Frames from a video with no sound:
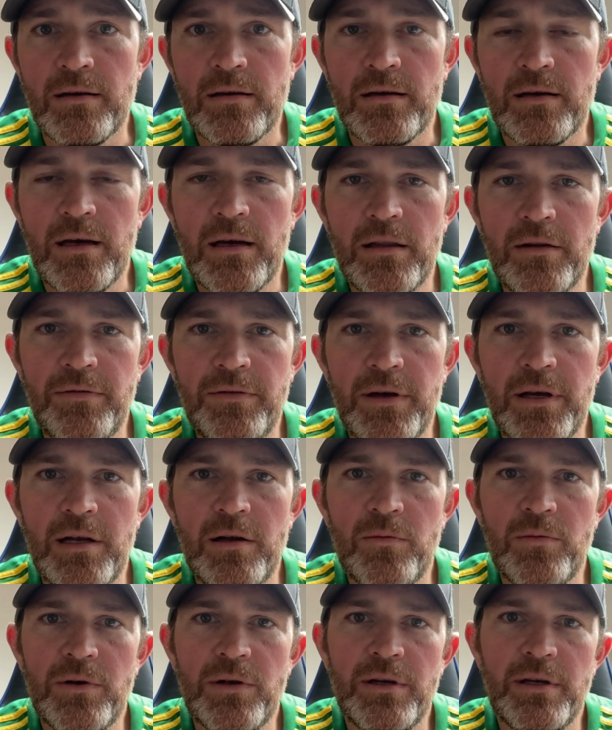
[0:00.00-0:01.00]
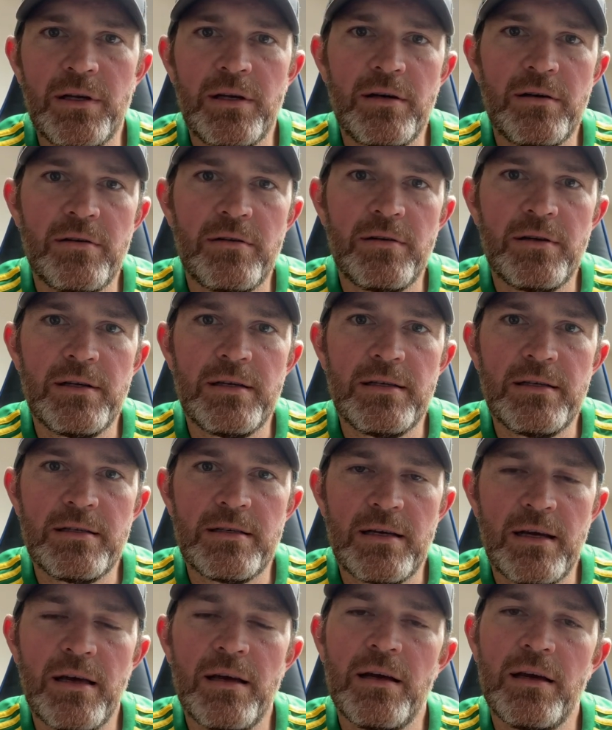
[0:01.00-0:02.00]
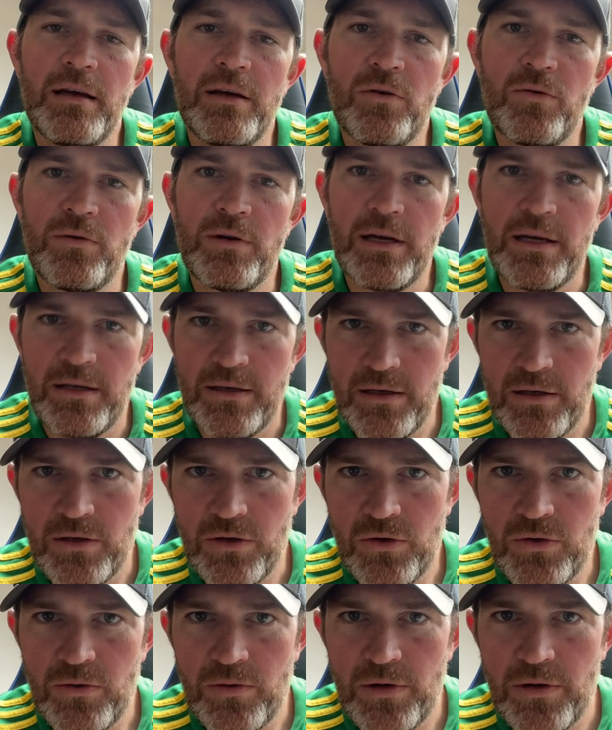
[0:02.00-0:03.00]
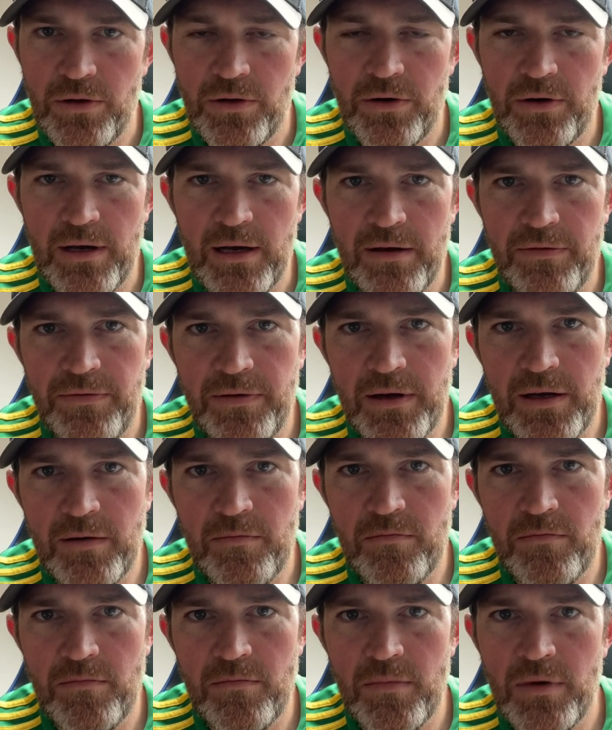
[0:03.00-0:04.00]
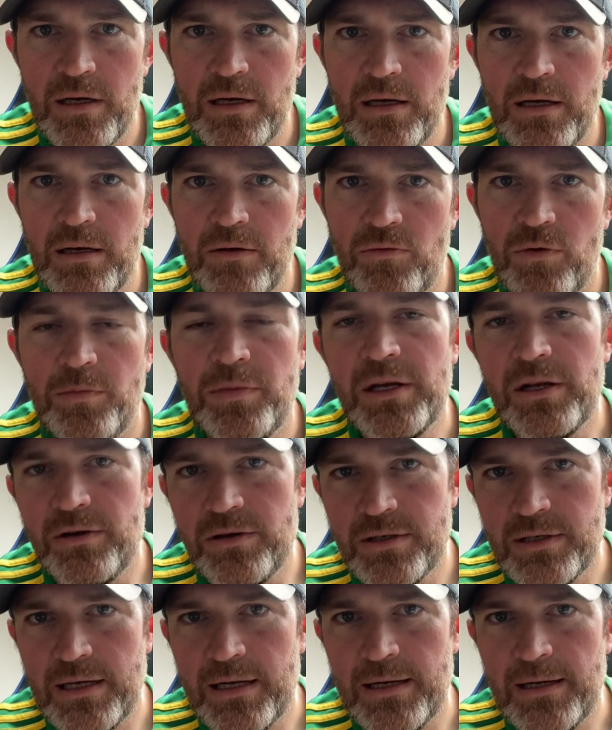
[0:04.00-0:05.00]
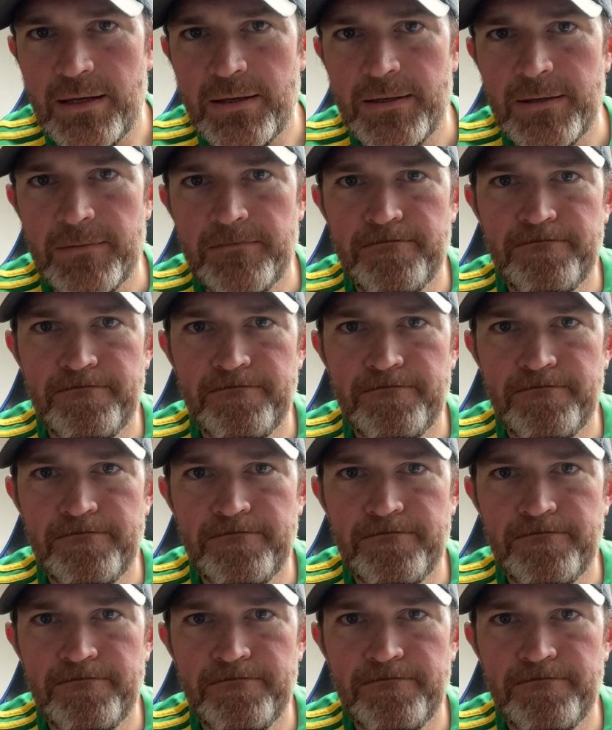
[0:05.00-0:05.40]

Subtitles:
And the final one here is AO92, another FM repeater satellite.